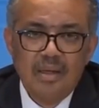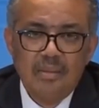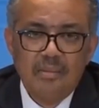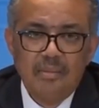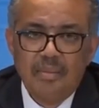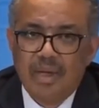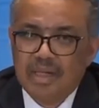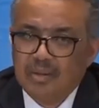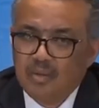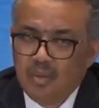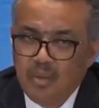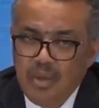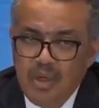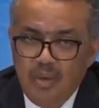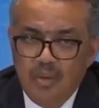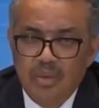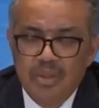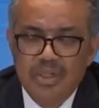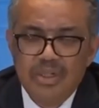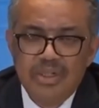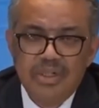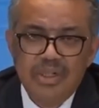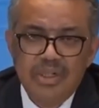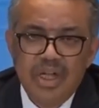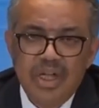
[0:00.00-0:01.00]
But we
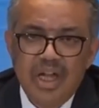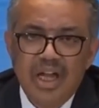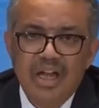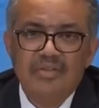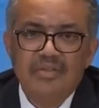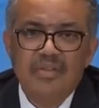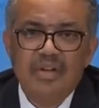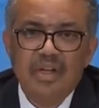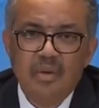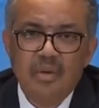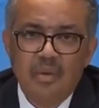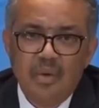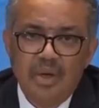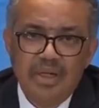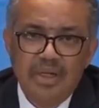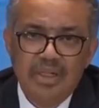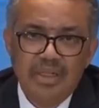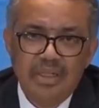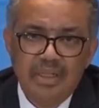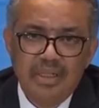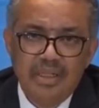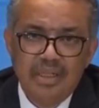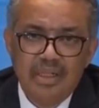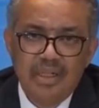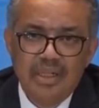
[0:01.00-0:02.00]
wish everyone
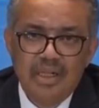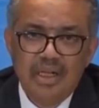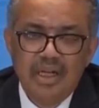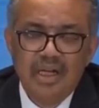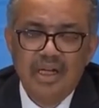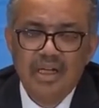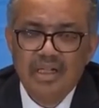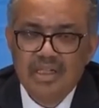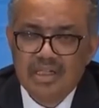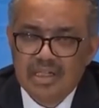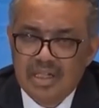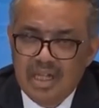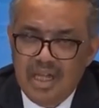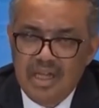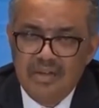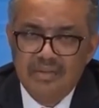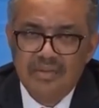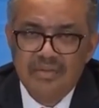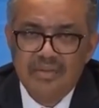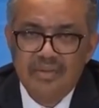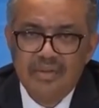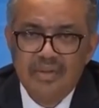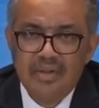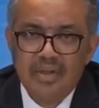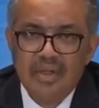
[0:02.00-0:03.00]
a
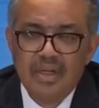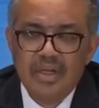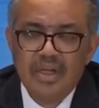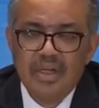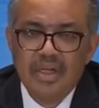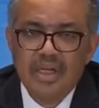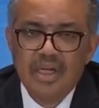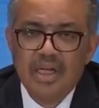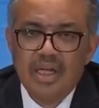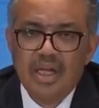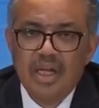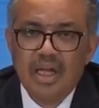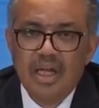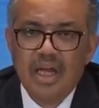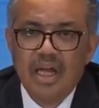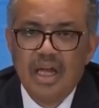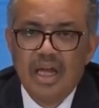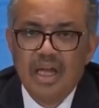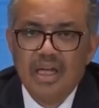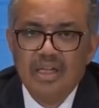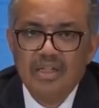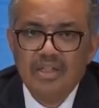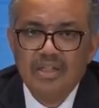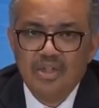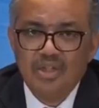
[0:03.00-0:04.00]
safe
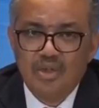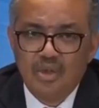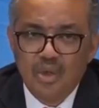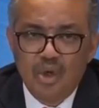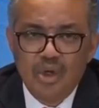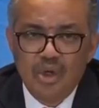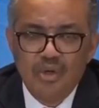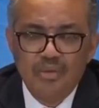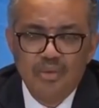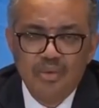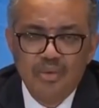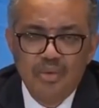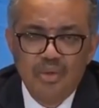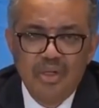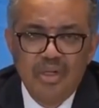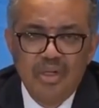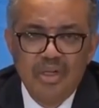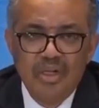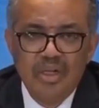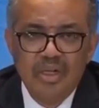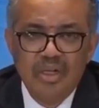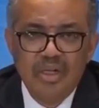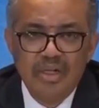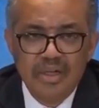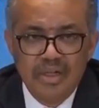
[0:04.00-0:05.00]
and joyful
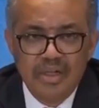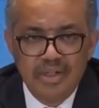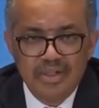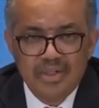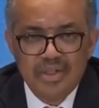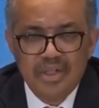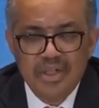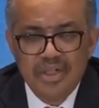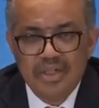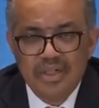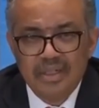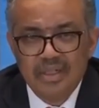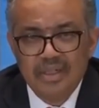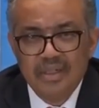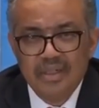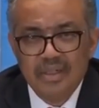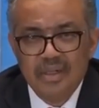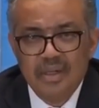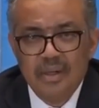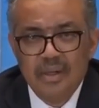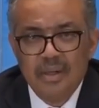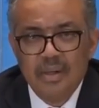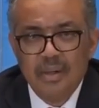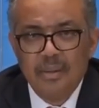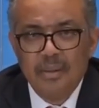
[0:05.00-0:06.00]
Easter,
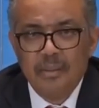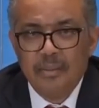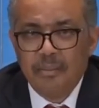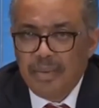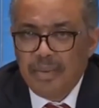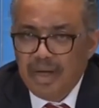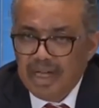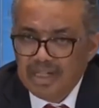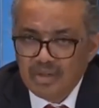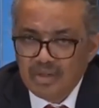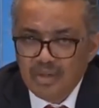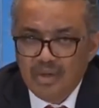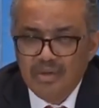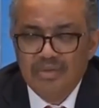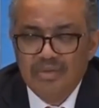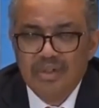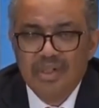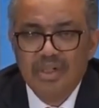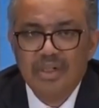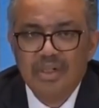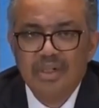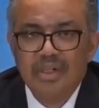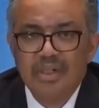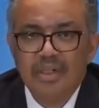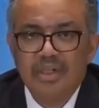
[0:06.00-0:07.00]

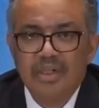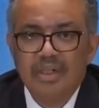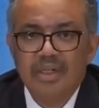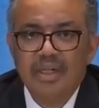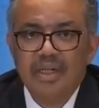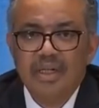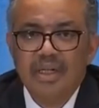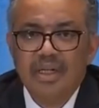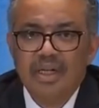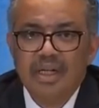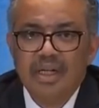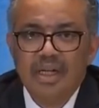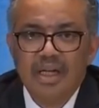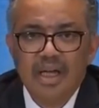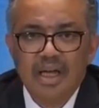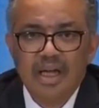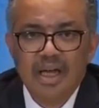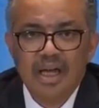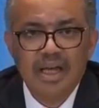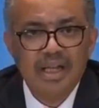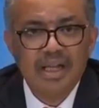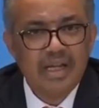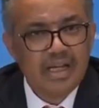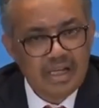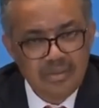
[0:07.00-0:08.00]
Passover,
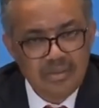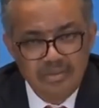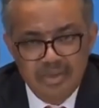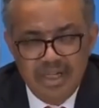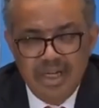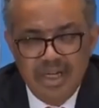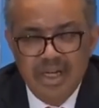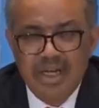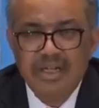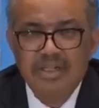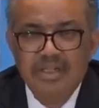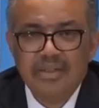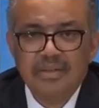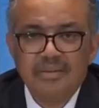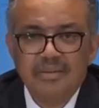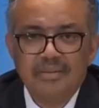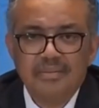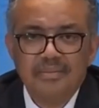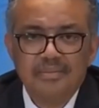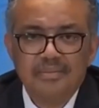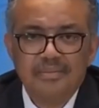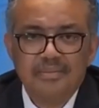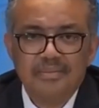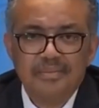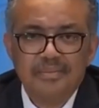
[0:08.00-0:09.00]
and Ramadan.
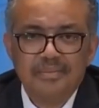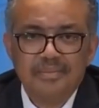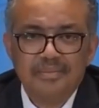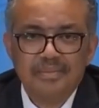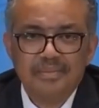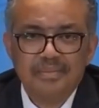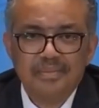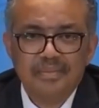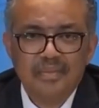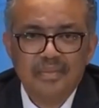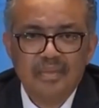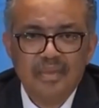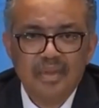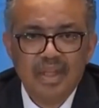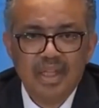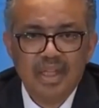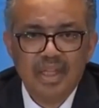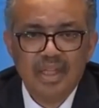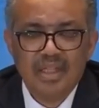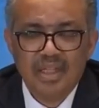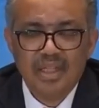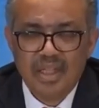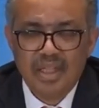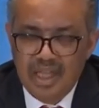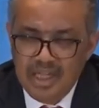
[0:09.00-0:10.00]

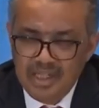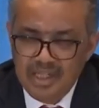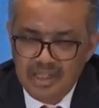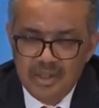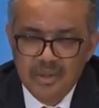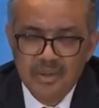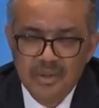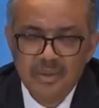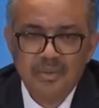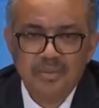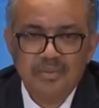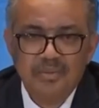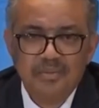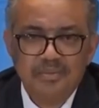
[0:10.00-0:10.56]
Thank you.